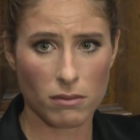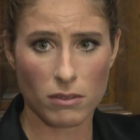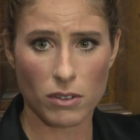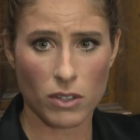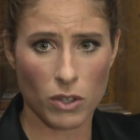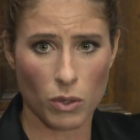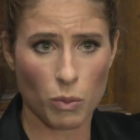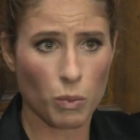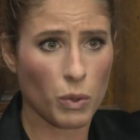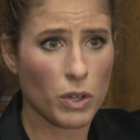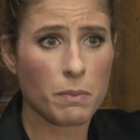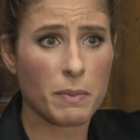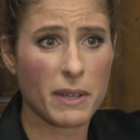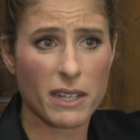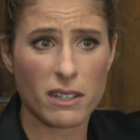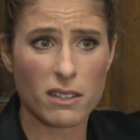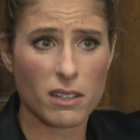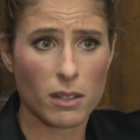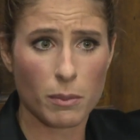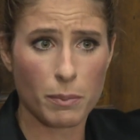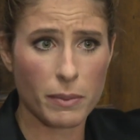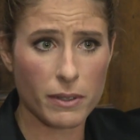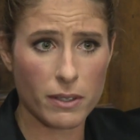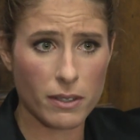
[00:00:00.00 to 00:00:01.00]
you would be
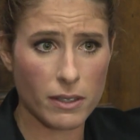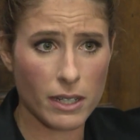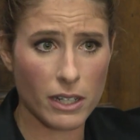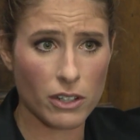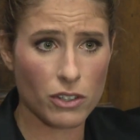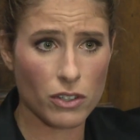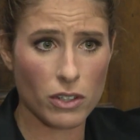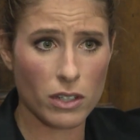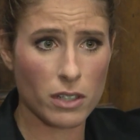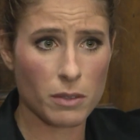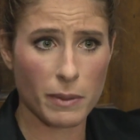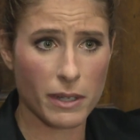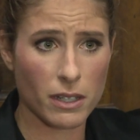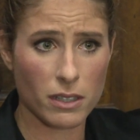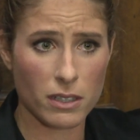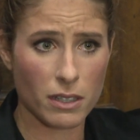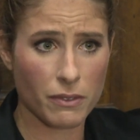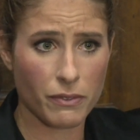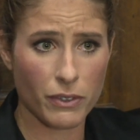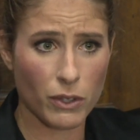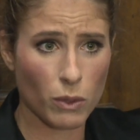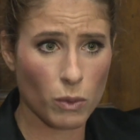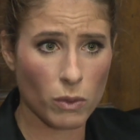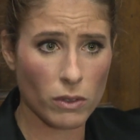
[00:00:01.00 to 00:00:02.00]
superstitious because
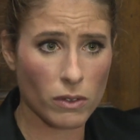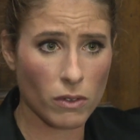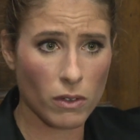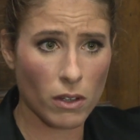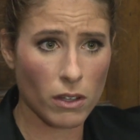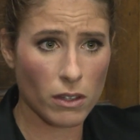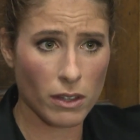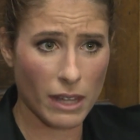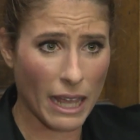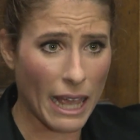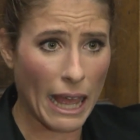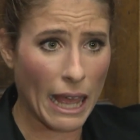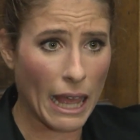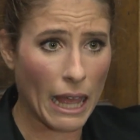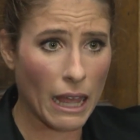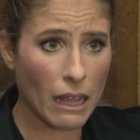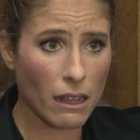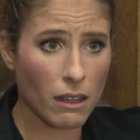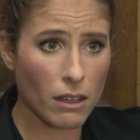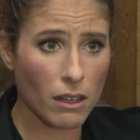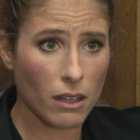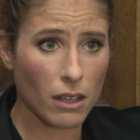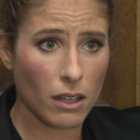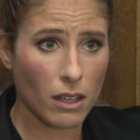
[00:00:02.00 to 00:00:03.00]
if you're not
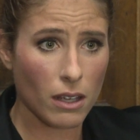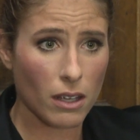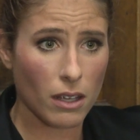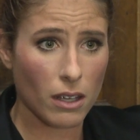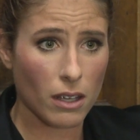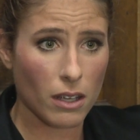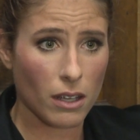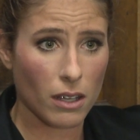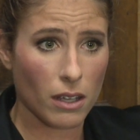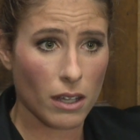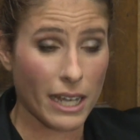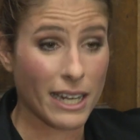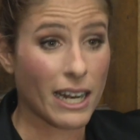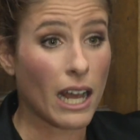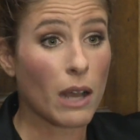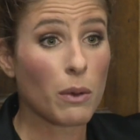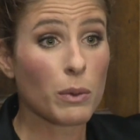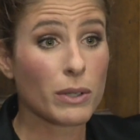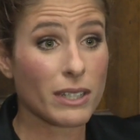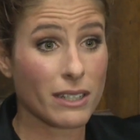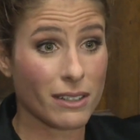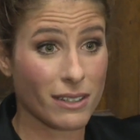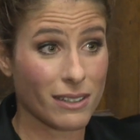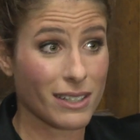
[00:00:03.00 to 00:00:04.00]
there and I
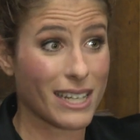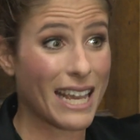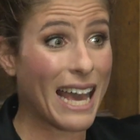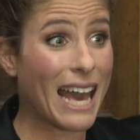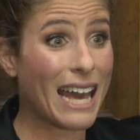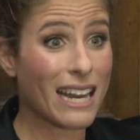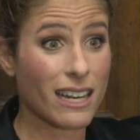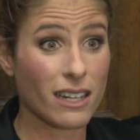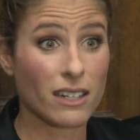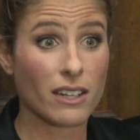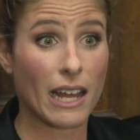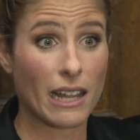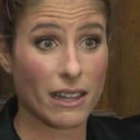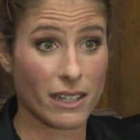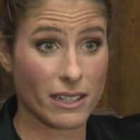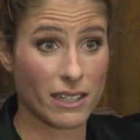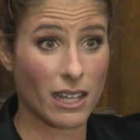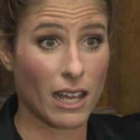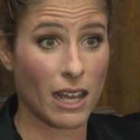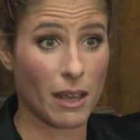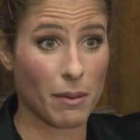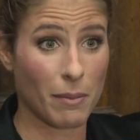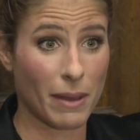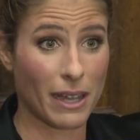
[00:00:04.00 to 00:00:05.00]
was in Canada at the
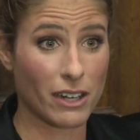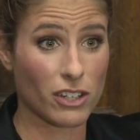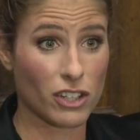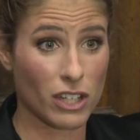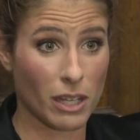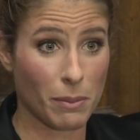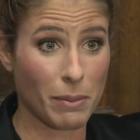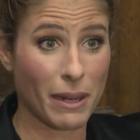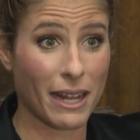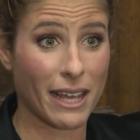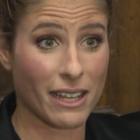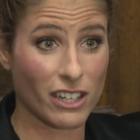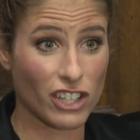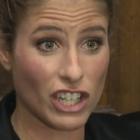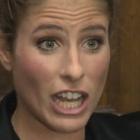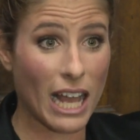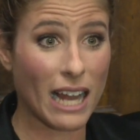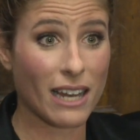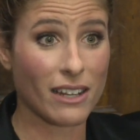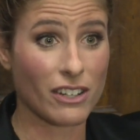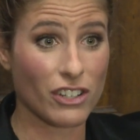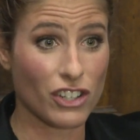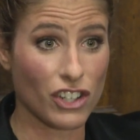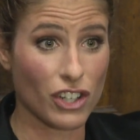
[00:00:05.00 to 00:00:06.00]
time actually playing a
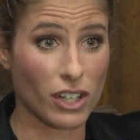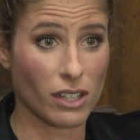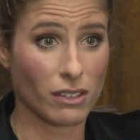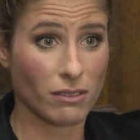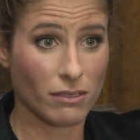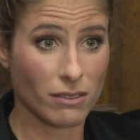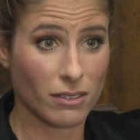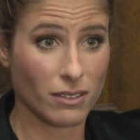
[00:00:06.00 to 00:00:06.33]
challenger